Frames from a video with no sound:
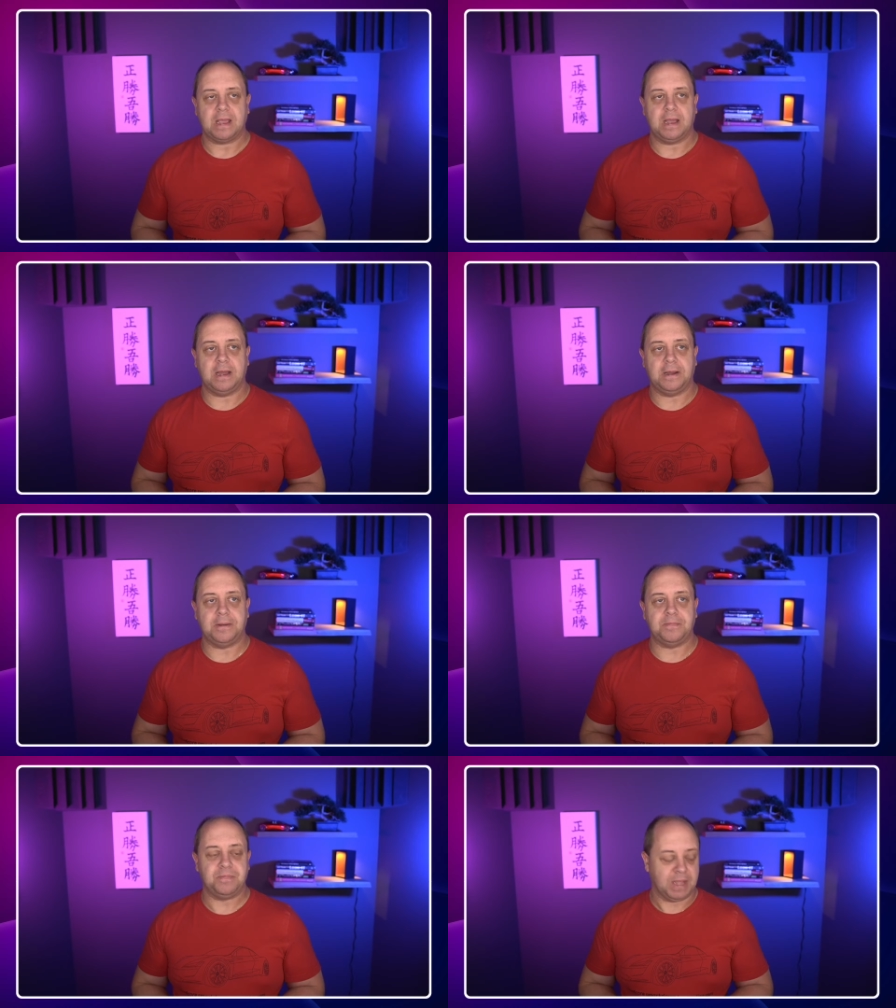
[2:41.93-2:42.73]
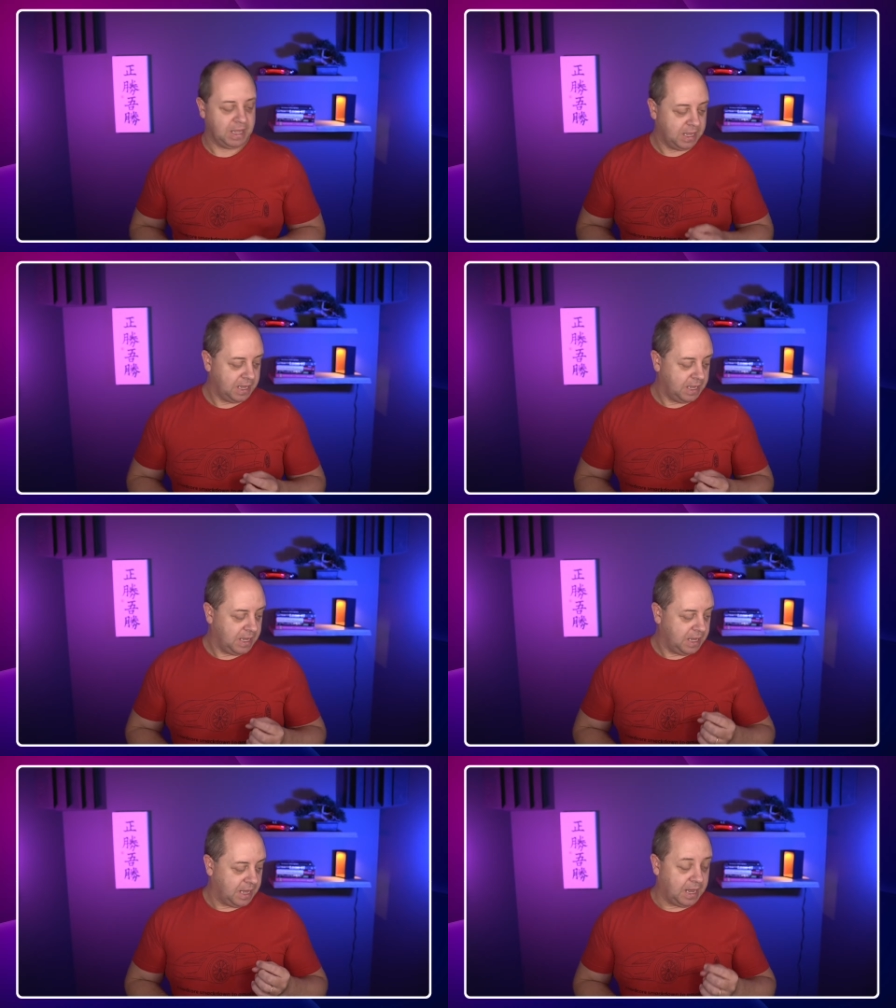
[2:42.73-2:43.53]
Um,
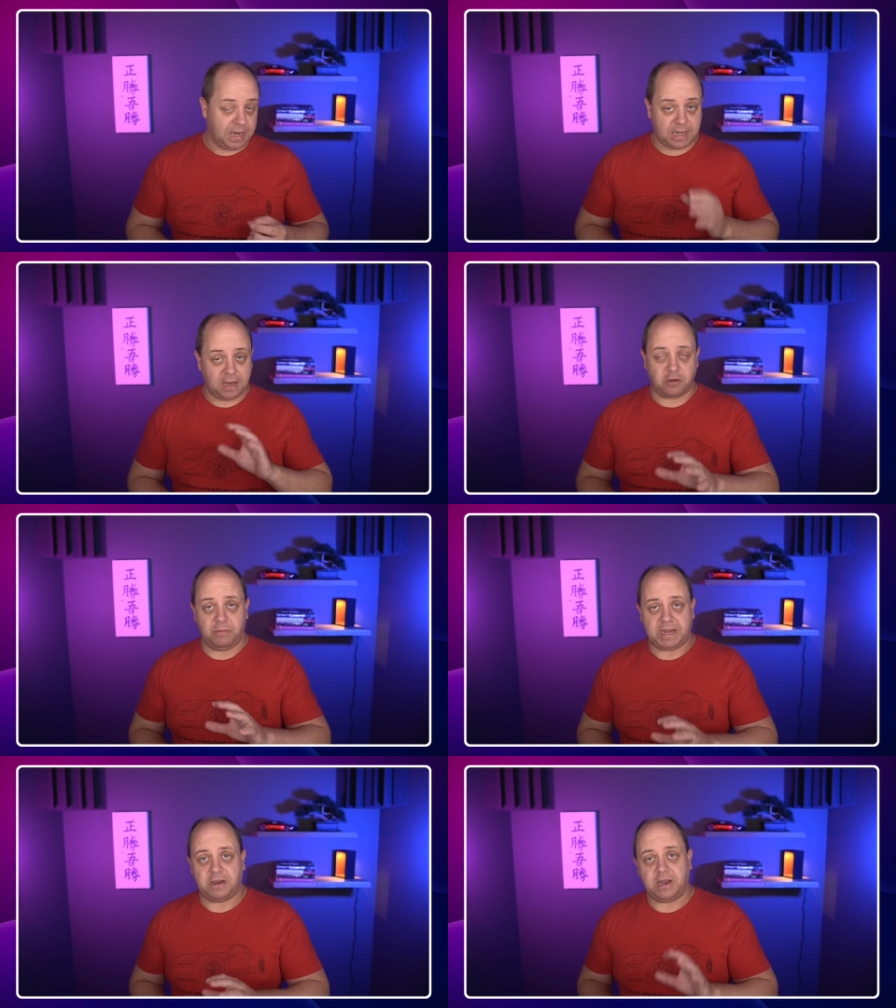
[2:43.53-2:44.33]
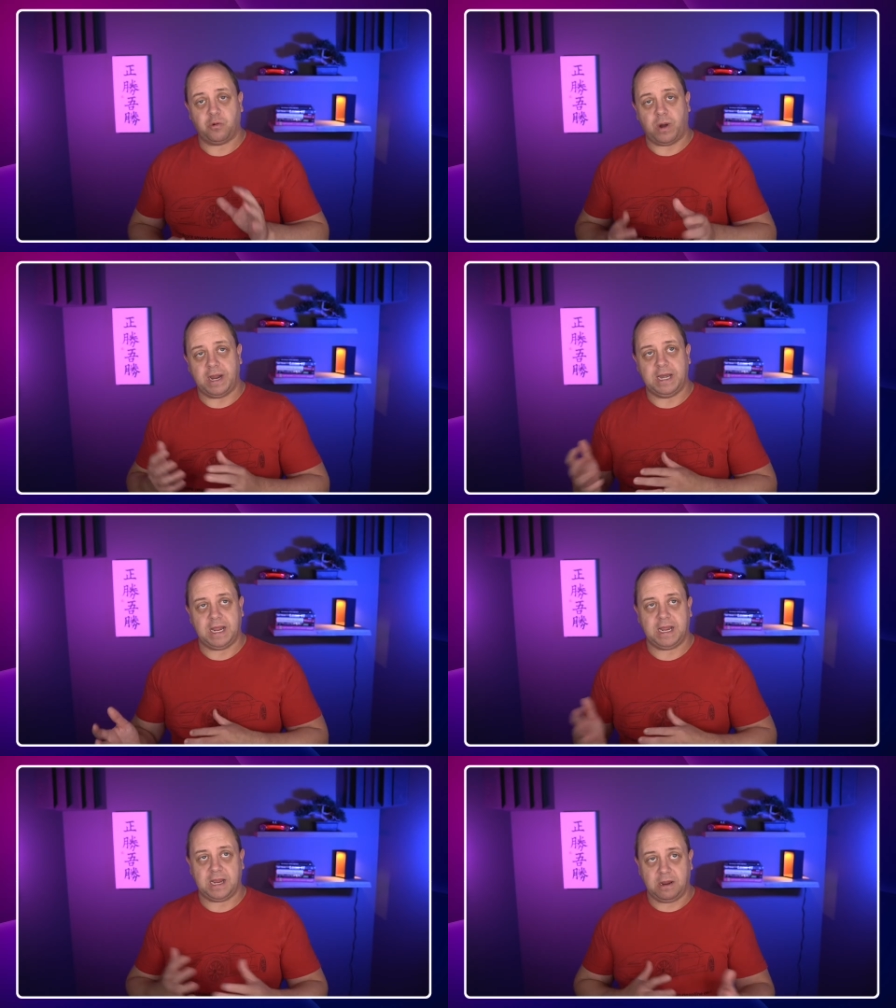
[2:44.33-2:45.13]
and I'll come back to that why
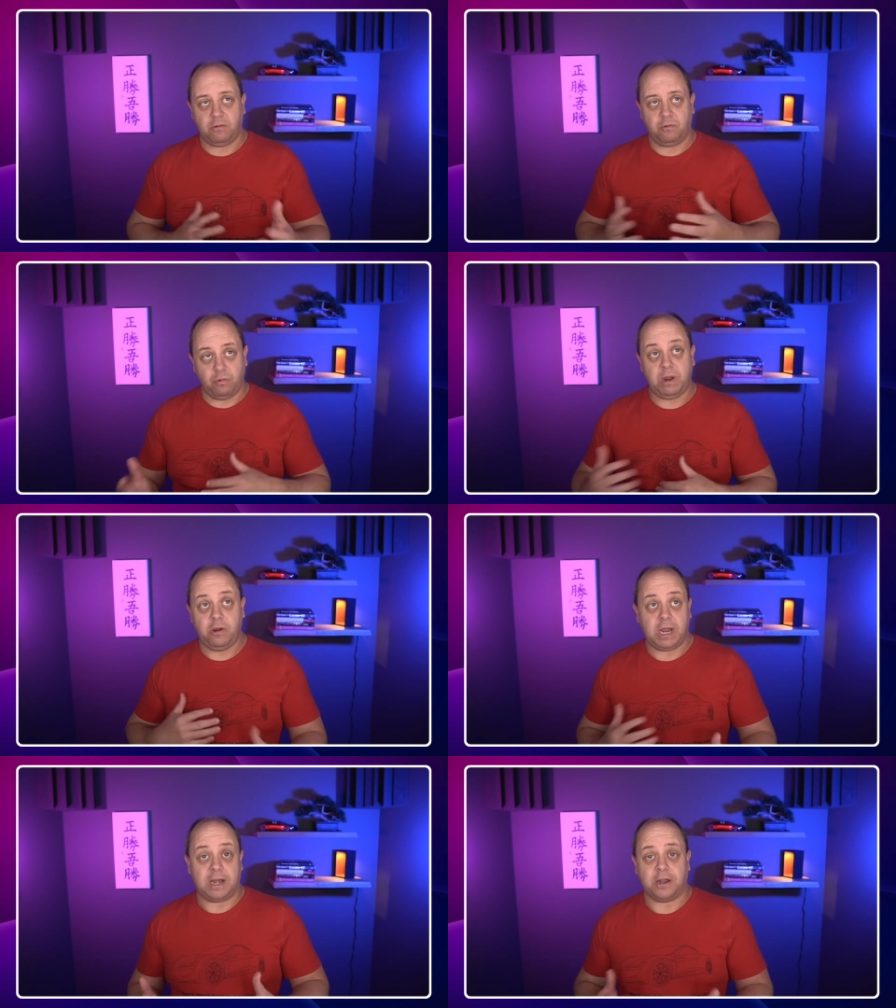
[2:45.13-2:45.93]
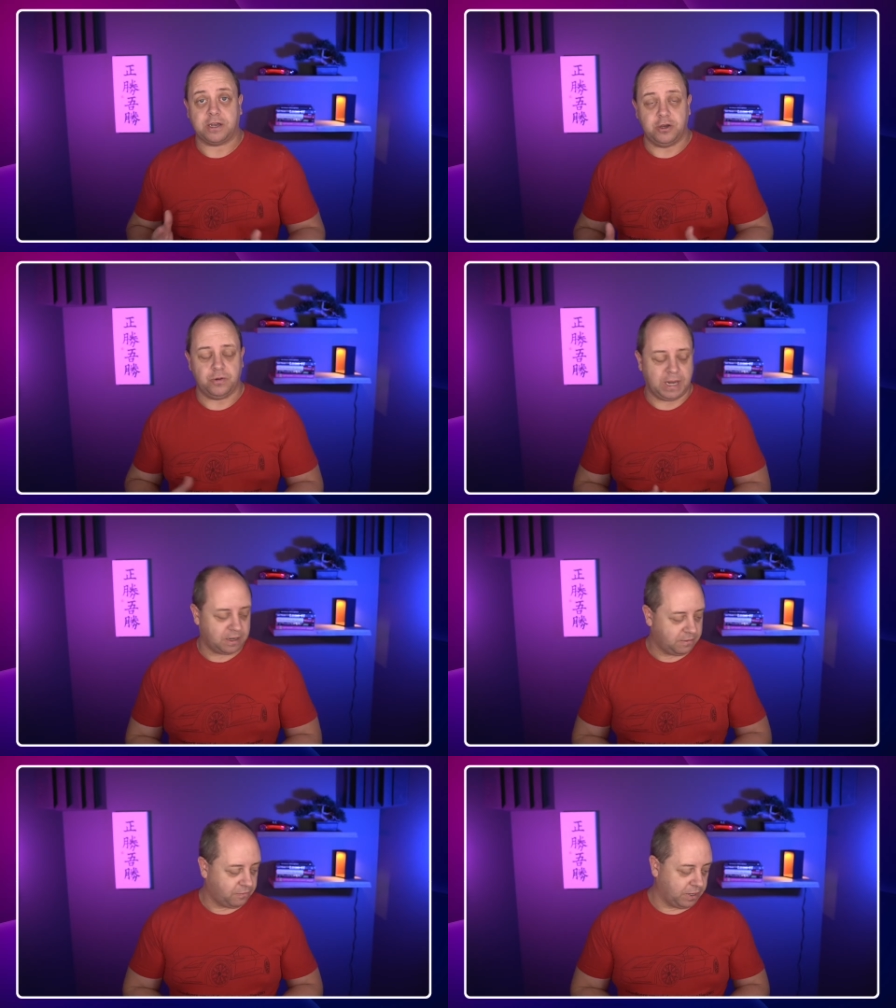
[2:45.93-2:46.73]
they we cannot do
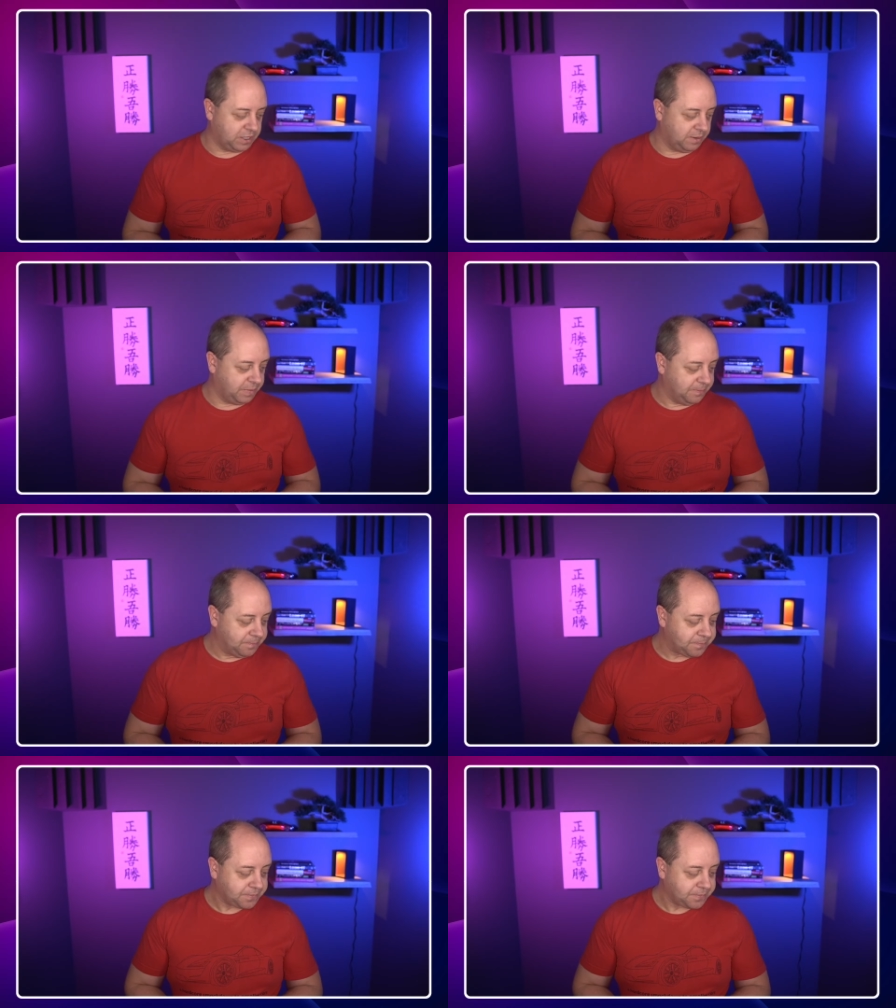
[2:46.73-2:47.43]
that, for example.